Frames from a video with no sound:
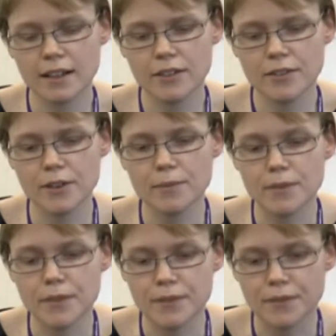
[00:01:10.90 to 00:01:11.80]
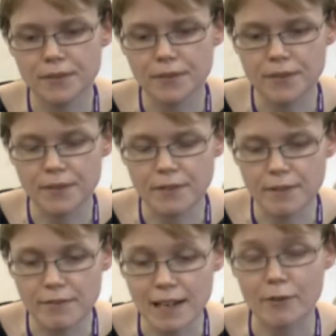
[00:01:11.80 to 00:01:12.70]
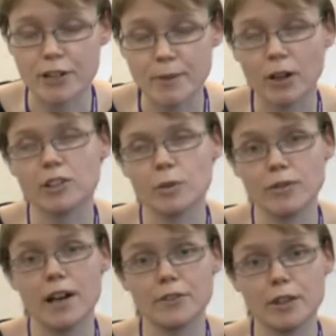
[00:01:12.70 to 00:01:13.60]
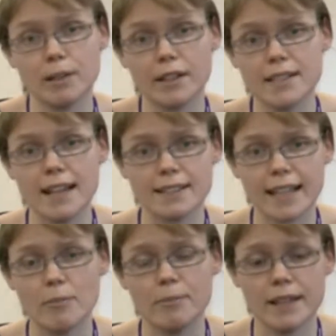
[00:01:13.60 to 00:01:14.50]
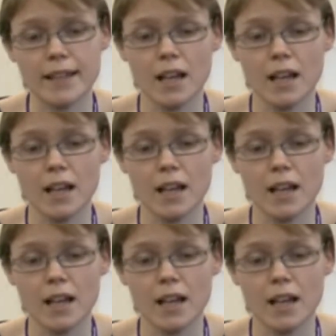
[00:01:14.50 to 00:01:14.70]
the inflammatory markers we find on the blood tests can be